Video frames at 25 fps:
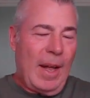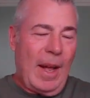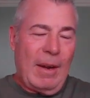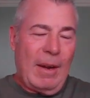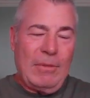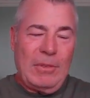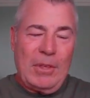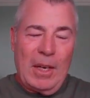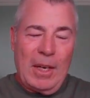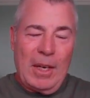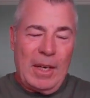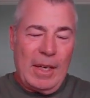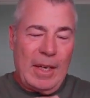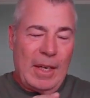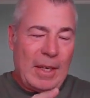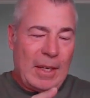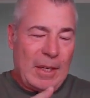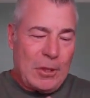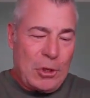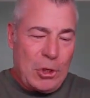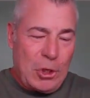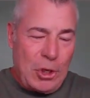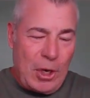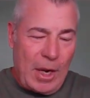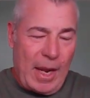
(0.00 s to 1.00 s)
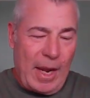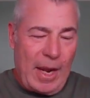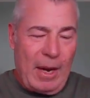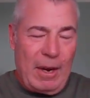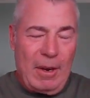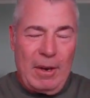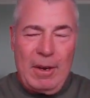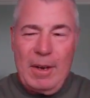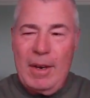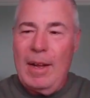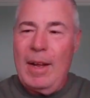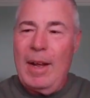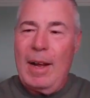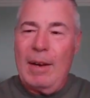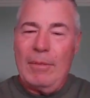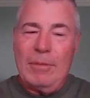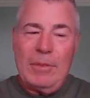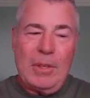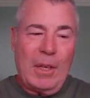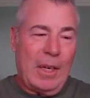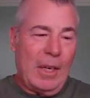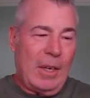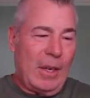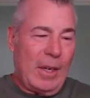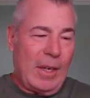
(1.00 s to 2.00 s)
I've done it in a chair,
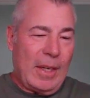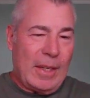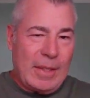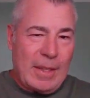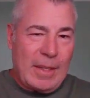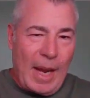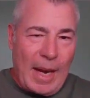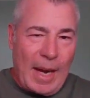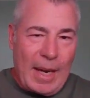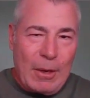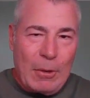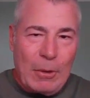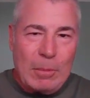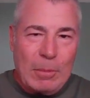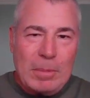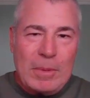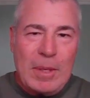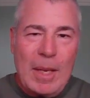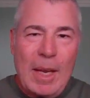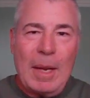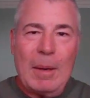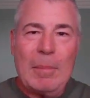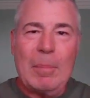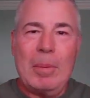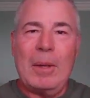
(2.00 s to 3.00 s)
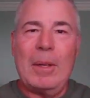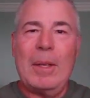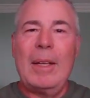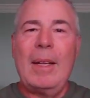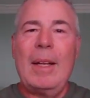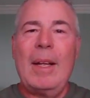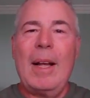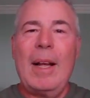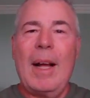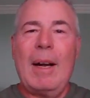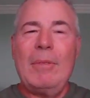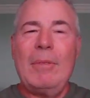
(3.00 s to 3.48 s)
I've done it on a dining room table,